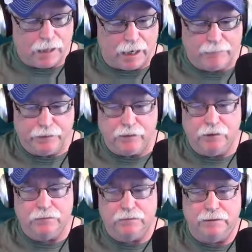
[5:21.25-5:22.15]
I'm your
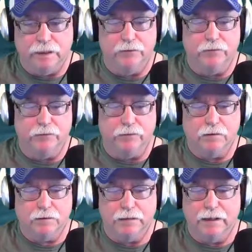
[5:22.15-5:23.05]
host, Dale
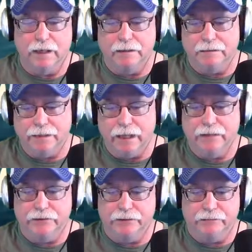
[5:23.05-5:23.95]
York, and I
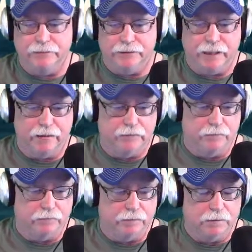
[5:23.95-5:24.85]
designed Jstfish
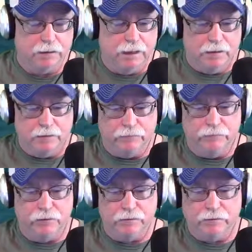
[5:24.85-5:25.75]
Outdoors to
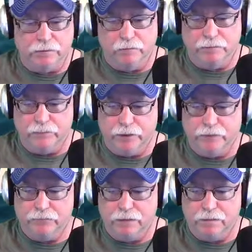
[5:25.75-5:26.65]
focus on
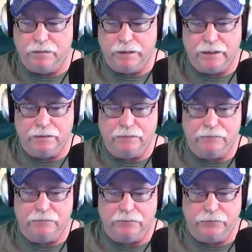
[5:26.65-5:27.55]
freshwater
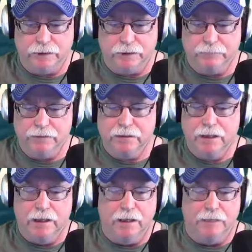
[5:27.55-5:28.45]
lakes and streams
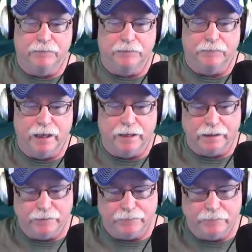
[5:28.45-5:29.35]
and provide
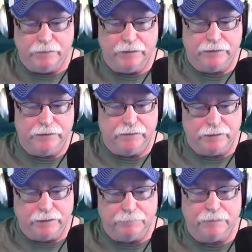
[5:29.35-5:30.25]
information,
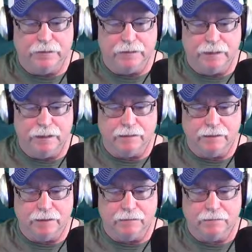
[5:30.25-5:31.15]
tips, and
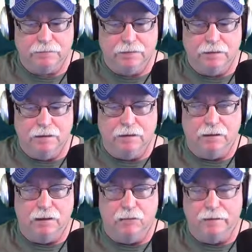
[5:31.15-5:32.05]
techniques,
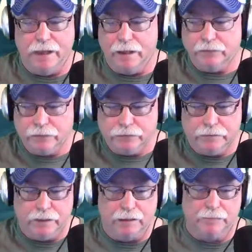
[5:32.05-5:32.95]
along with how-to
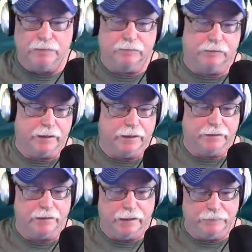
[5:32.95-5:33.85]
segments for
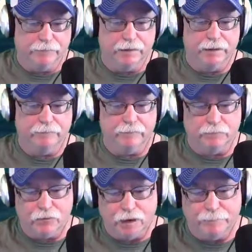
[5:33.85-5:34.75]
catching everything
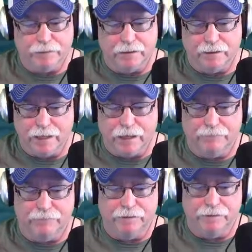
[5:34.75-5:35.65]
from crappie to
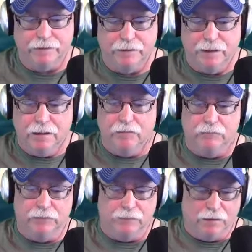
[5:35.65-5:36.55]
catfish.
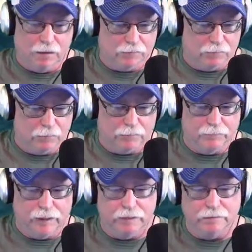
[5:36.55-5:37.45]
We will also
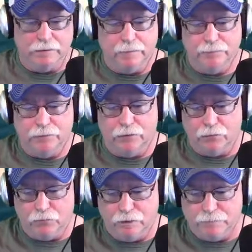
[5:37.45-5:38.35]
provide tips on
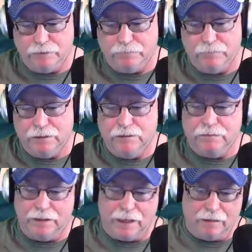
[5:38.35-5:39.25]
equipment,
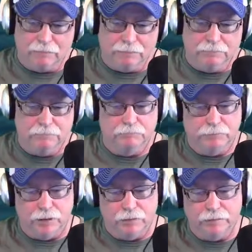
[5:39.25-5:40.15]
tackle,
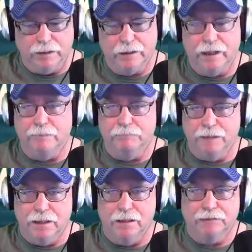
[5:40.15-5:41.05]
boating, and
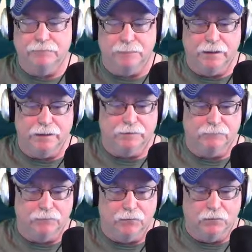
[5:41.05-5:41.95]
much,
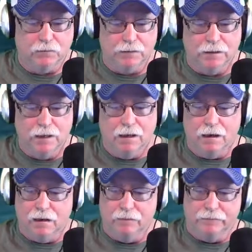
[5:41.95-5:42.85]
much more.
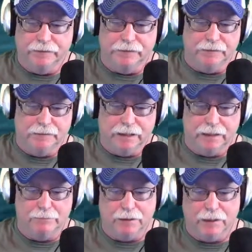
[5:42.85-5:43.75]
All of this is
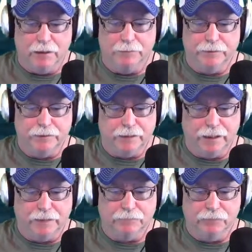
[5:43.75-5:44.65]
aimed at helping you
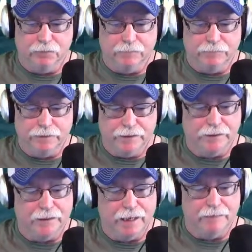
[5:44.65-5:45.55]
catch more
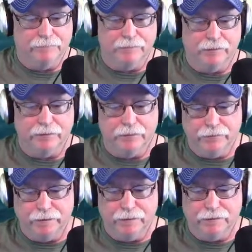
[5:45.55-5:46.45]
fish and have fun
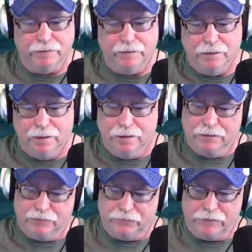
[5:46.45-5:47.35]
doing it.
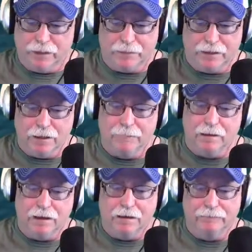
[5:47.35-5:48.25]
So grab a cup
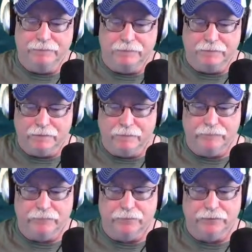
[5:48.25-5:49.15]
of coffee, a
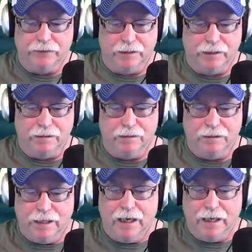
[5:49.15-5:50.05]
comfortable
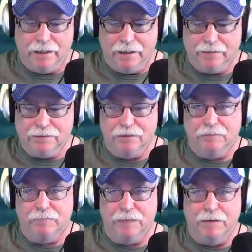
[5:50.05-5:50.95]
chair, and let's
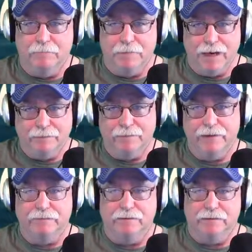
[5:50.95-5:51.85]
talk about my
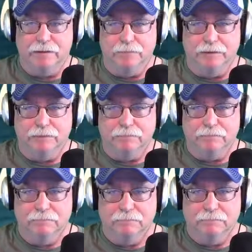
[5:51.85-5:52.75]
favorite subject,
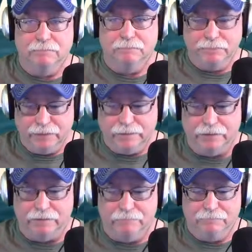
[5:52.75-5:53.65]

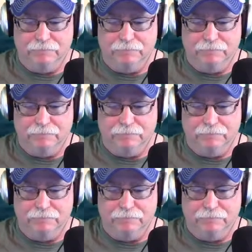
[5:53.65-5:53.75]
fishing.